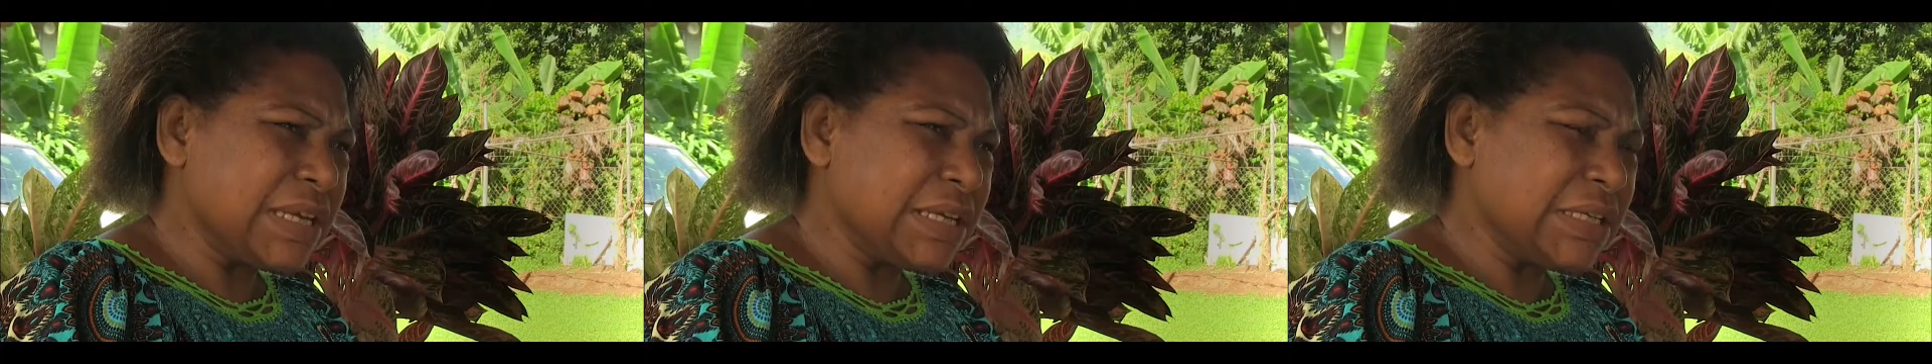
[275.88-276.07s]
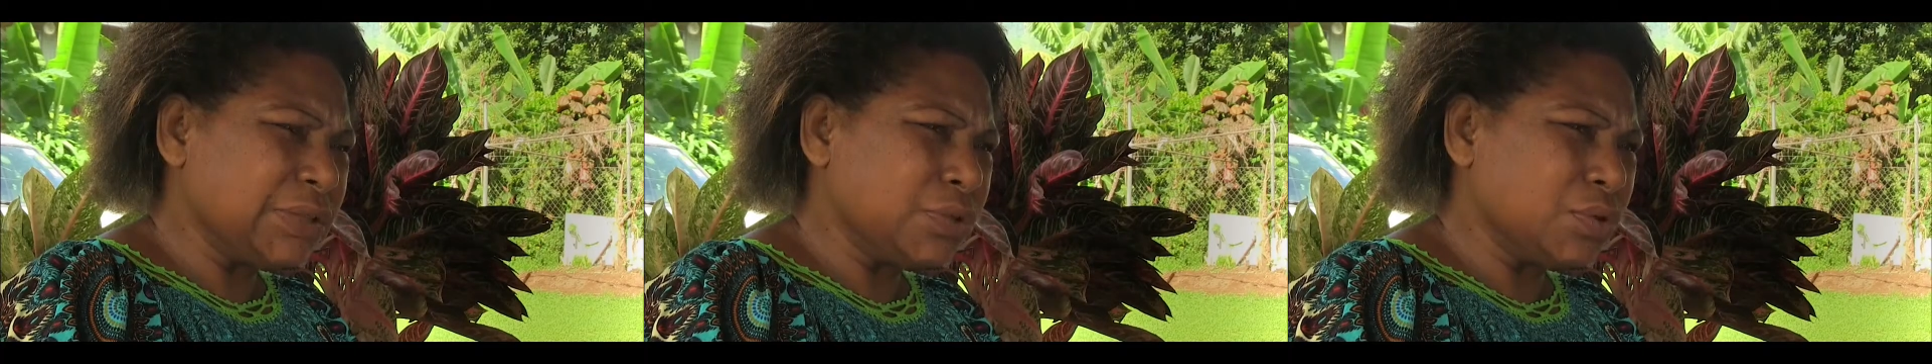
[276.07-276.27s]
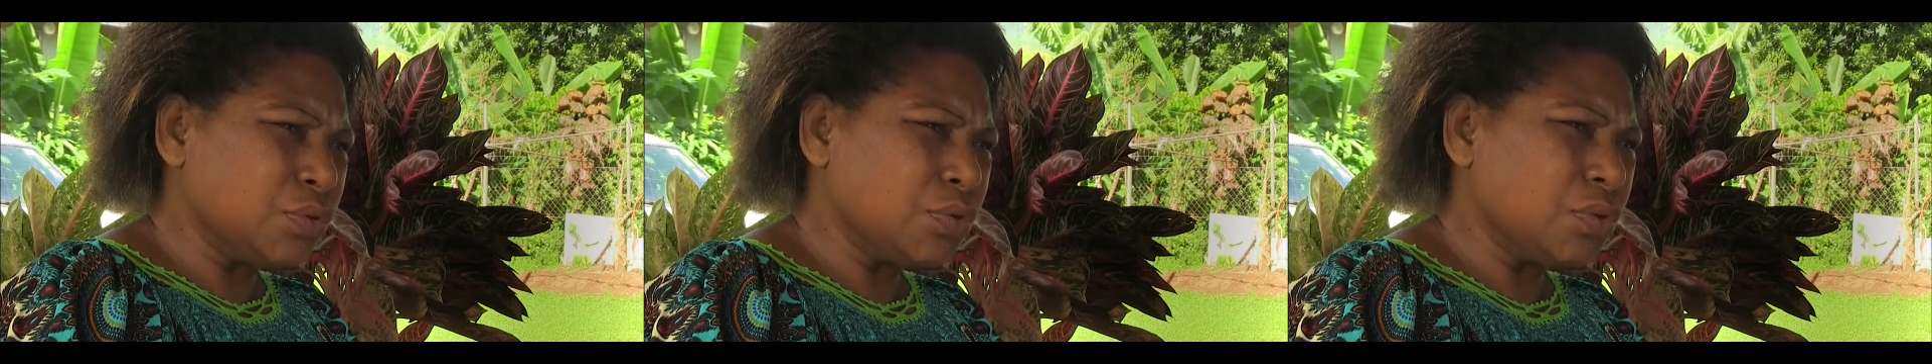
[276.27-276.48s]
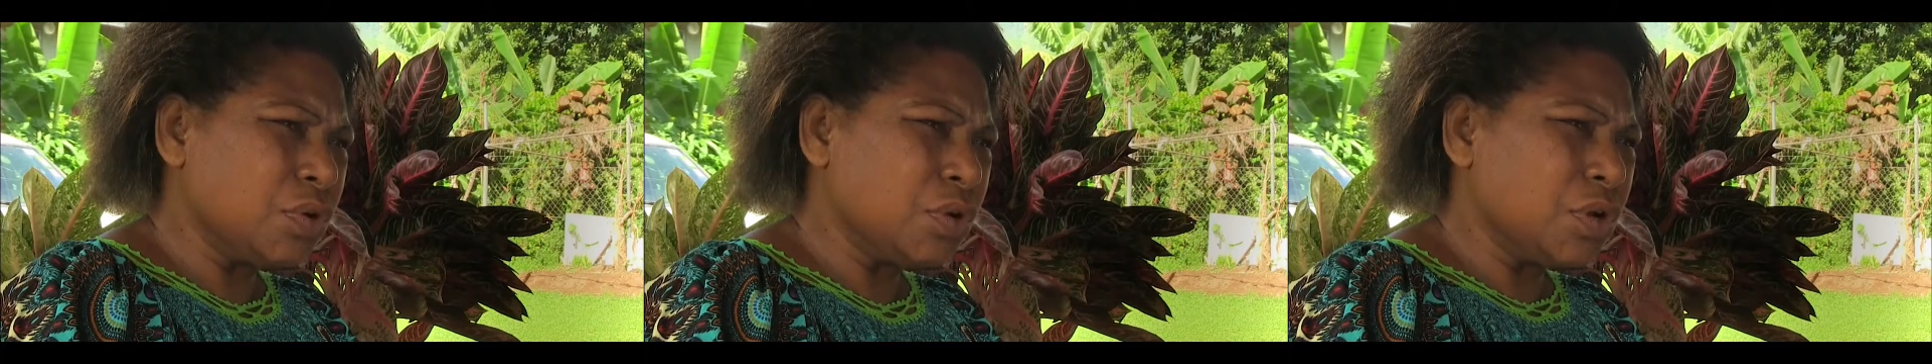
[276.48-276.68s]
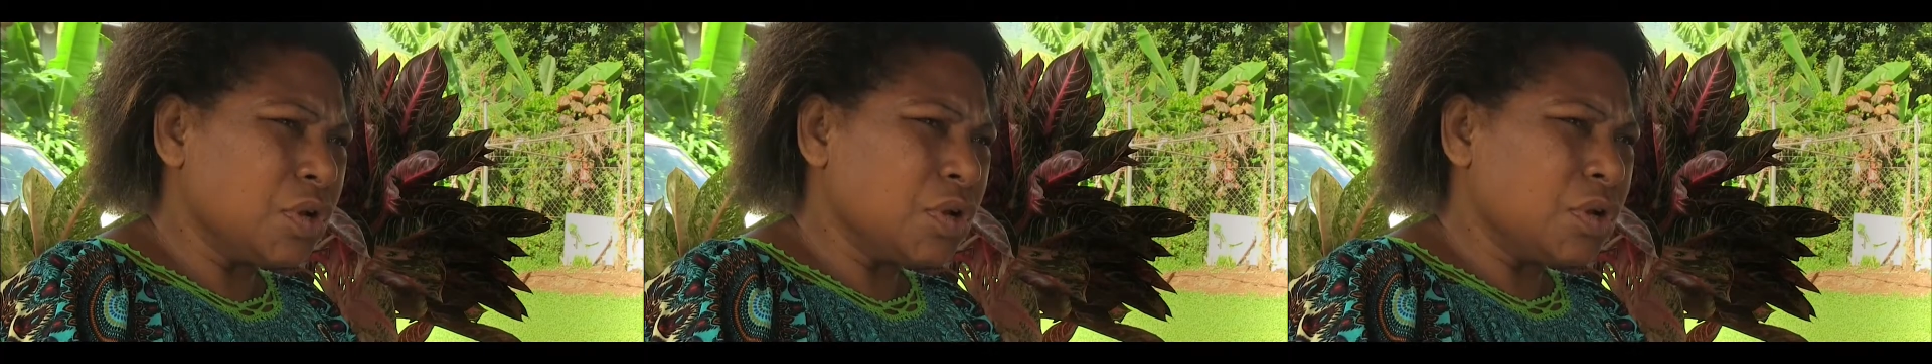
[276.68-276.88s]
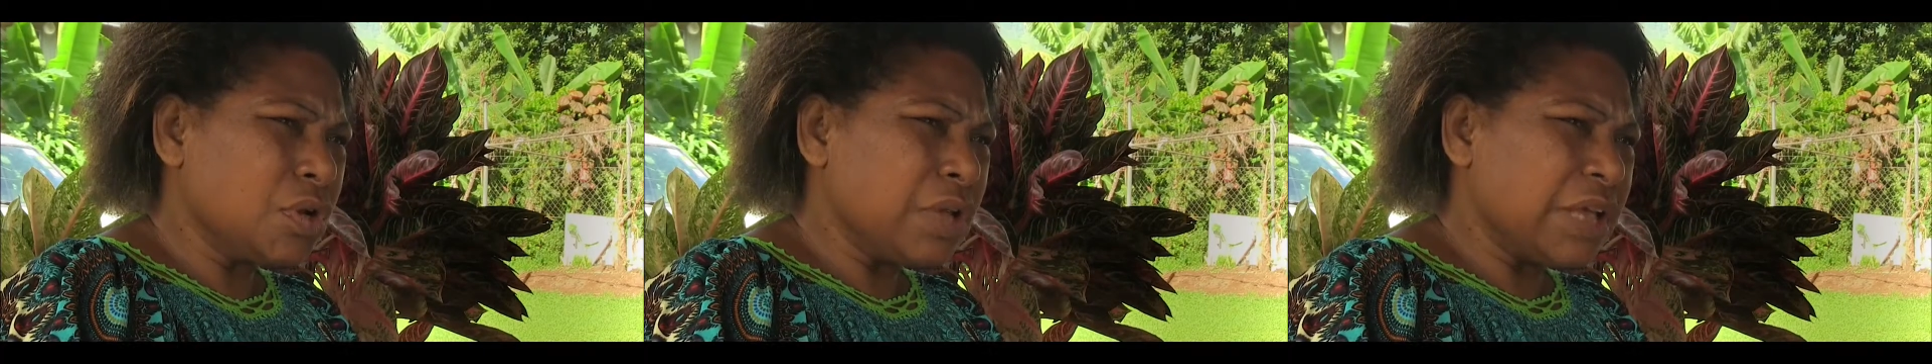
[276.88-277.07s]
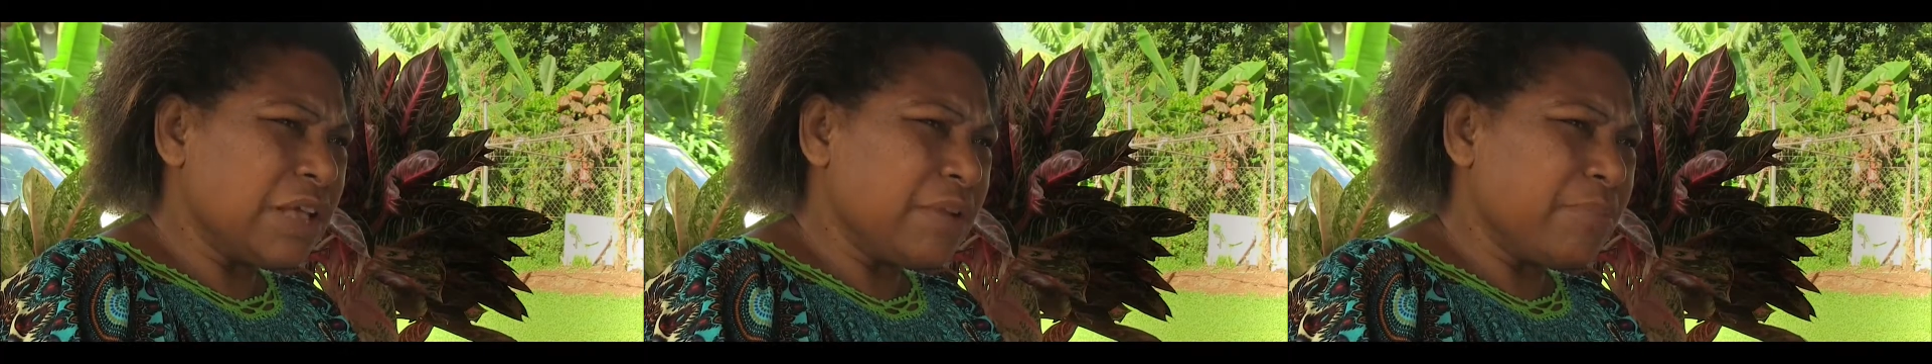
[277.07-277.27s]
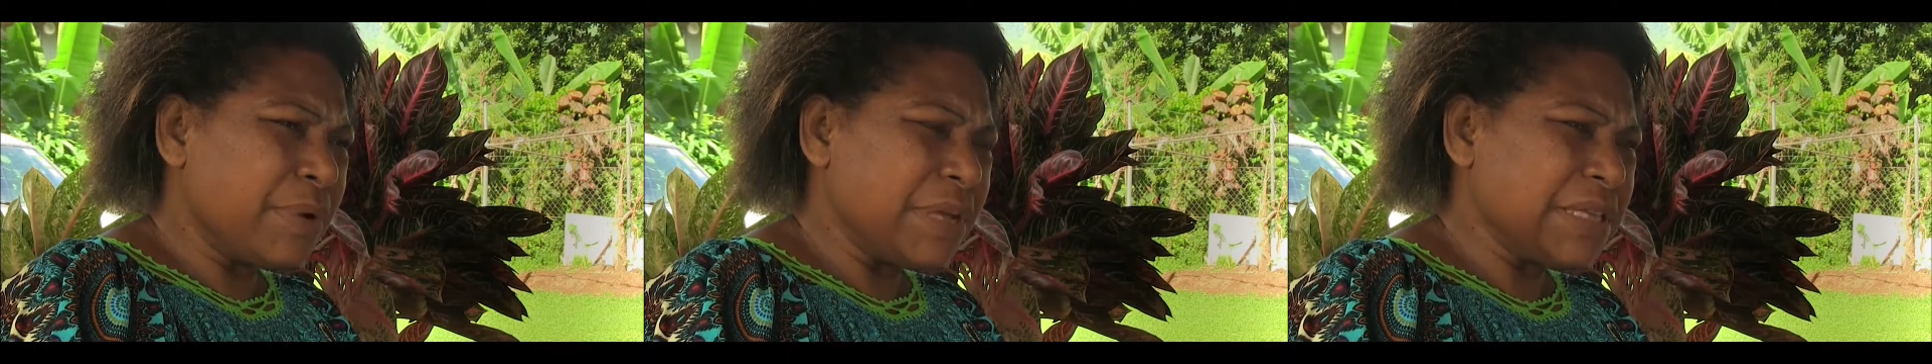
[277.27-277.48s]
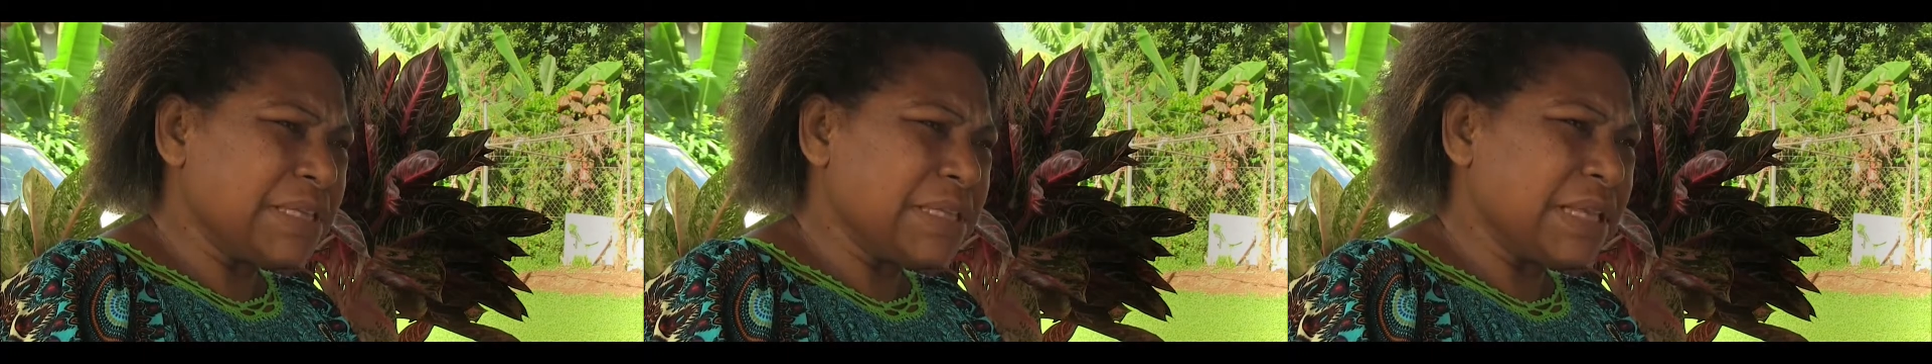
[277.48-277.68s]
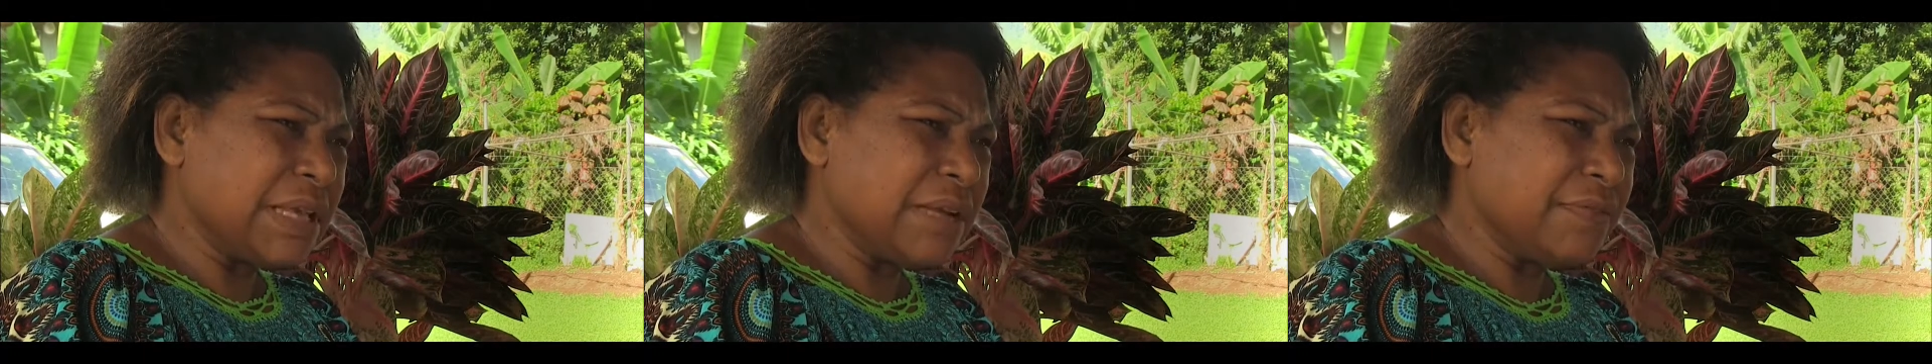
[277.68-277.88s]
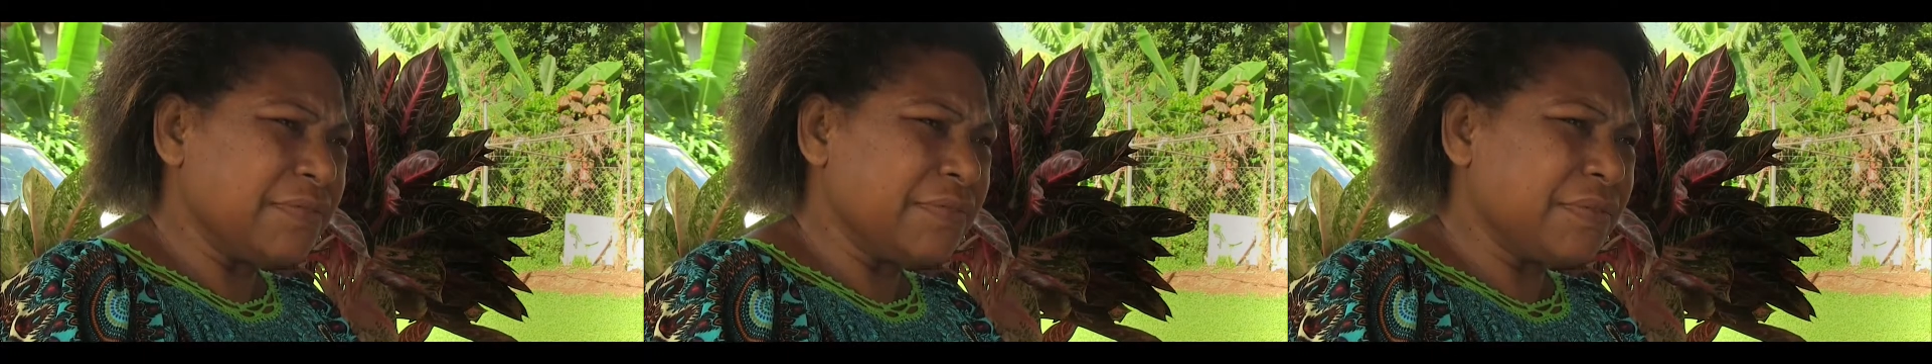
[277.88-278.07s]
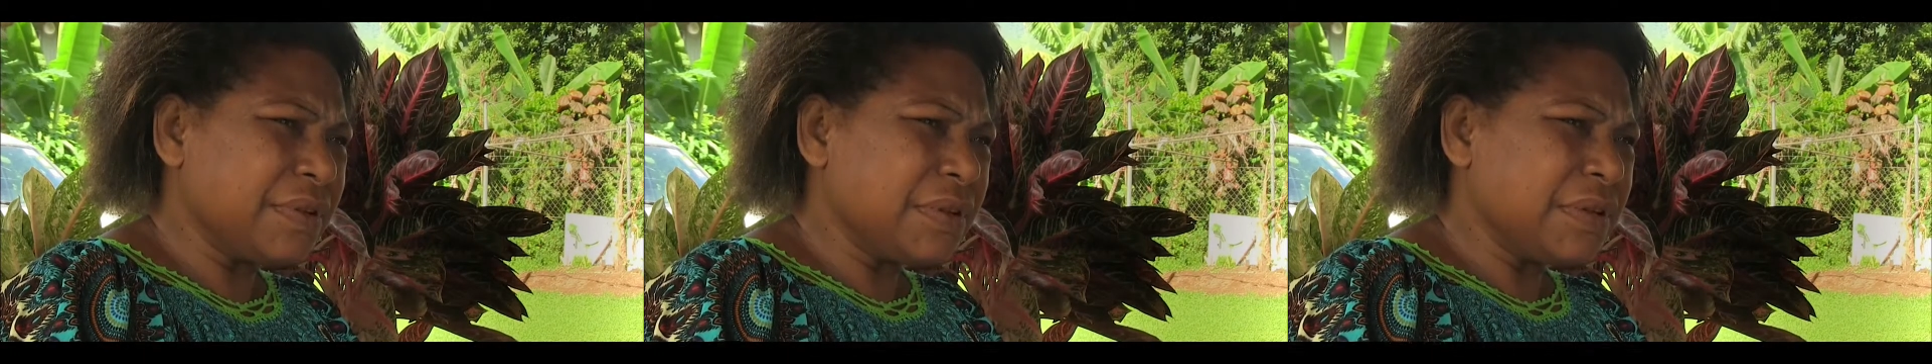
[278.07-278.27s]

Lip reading: I need to help myself.